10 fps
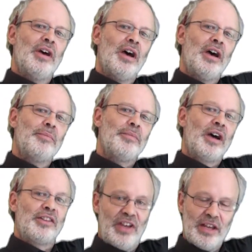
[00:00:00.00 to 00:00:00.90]
a
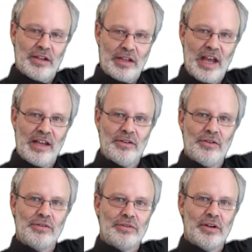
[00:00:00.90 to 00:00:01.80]
tick again
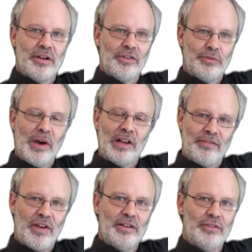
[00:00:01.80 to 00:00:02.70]
or a smiley
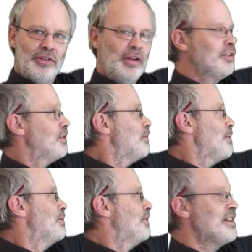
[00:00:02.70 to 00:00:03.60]
face to
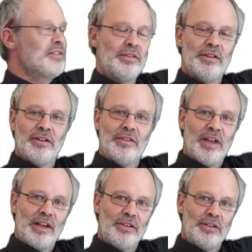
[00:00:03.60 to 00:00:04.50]
represent
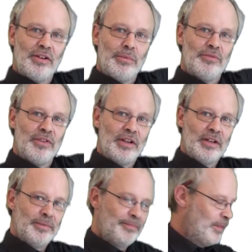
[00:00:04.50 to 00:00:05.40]
that at the top of here.
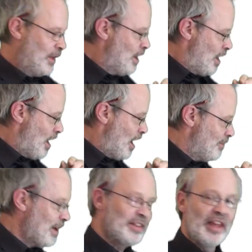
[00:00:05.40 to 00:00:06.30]

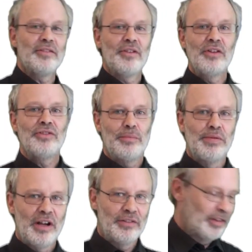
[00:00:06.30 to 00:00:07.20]
And then,
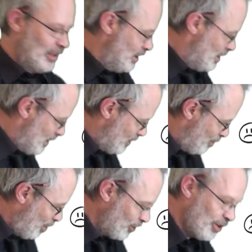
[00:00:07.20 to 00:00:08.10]
unsurprisingly, the
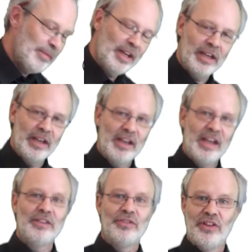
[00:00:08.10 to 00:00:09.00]
bottom here
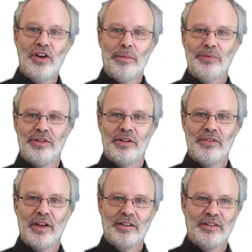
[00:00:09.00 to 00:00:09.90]
is the opposite of
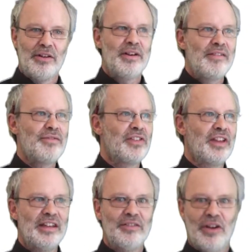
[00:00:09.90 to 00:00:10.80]
that. So
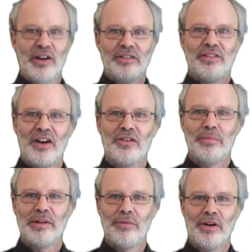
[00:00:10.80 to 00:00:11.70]
everything is going
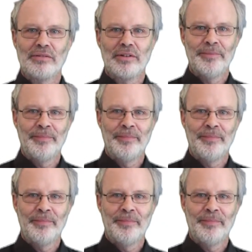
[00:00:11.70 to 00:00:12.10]
terribly wrong